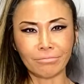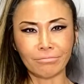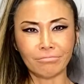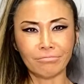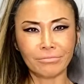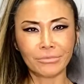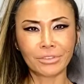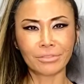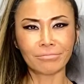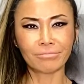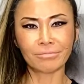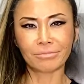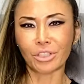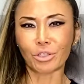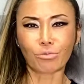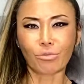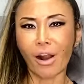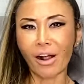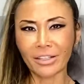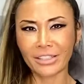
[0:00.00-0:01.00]

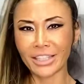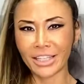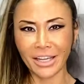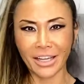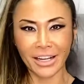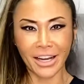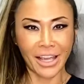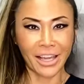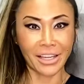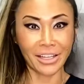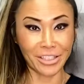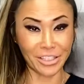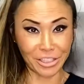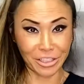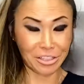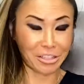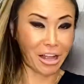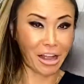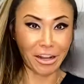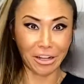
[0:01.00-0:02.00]
the wrong DNA is
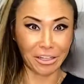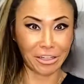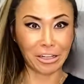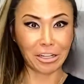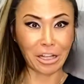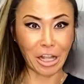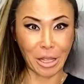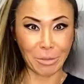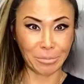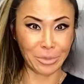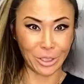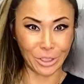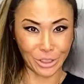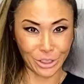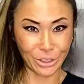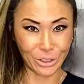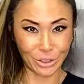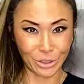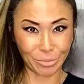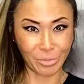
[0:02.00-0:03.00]
not going to come
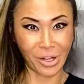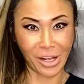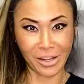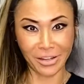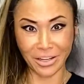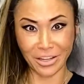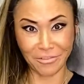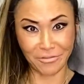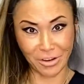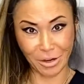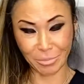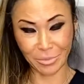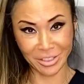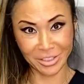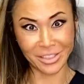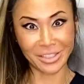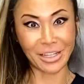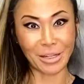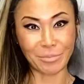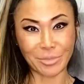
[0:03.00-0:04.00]
into your body from the
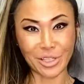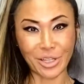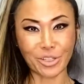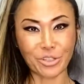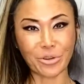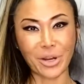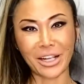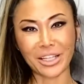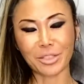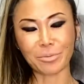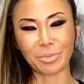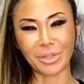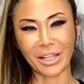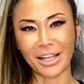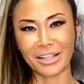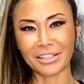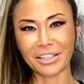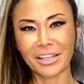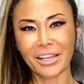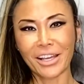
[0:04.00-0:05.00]
stem cell
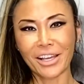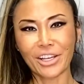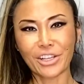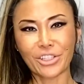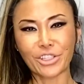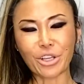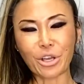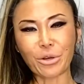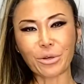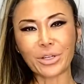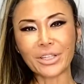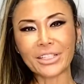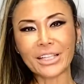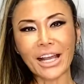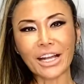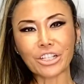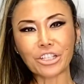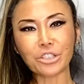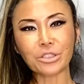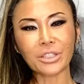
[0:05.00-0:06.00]
transplant? So it's
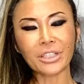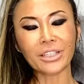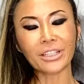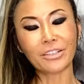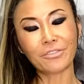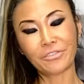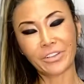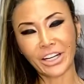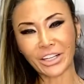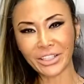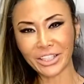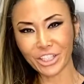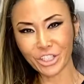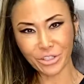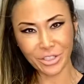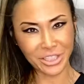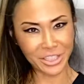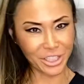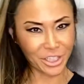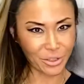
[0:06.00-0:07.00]
actually a very
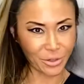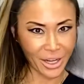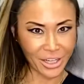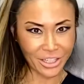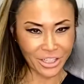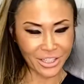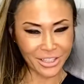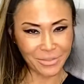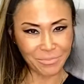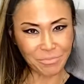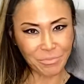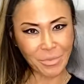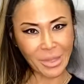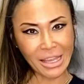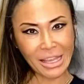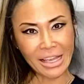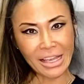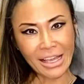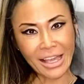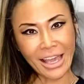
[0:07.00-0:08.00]
interesting question
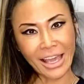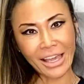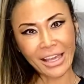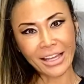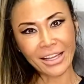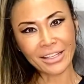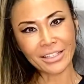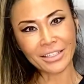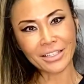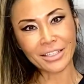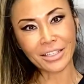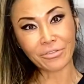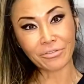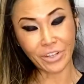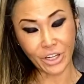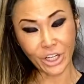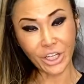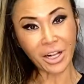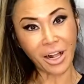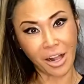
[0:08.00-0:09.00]
and
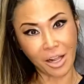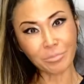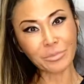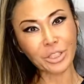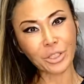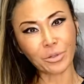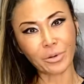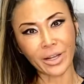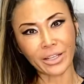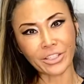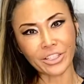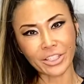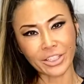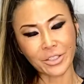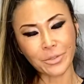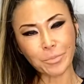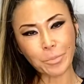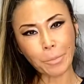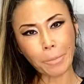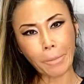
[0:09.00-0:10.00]
very common
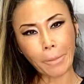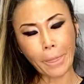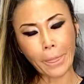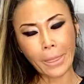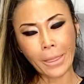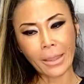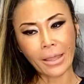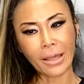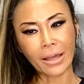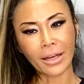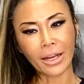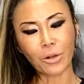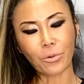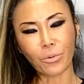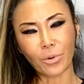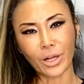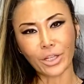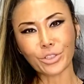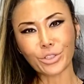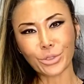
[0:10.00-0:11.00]
question. And I
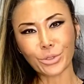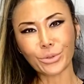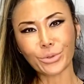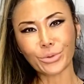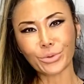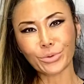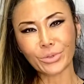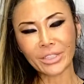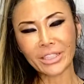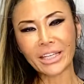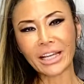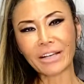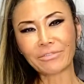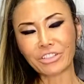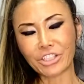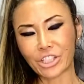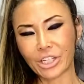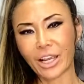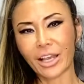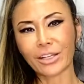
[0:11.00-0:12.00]
want to really have a
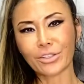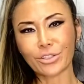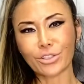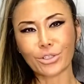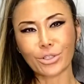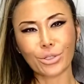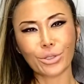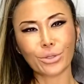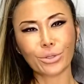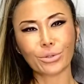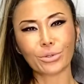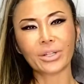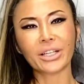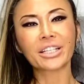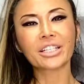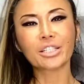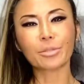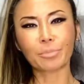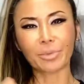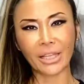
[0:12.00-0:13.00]
chance to
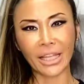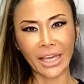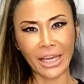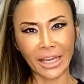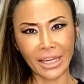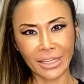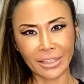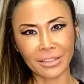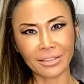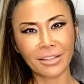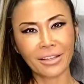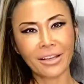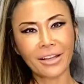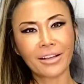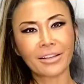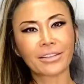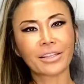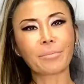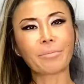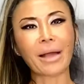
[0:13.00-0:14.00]
explain
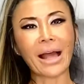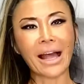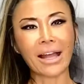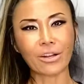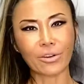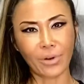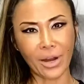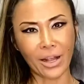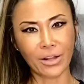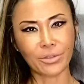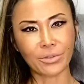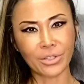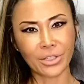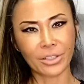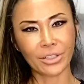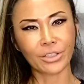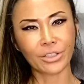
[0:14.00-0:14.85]
the background,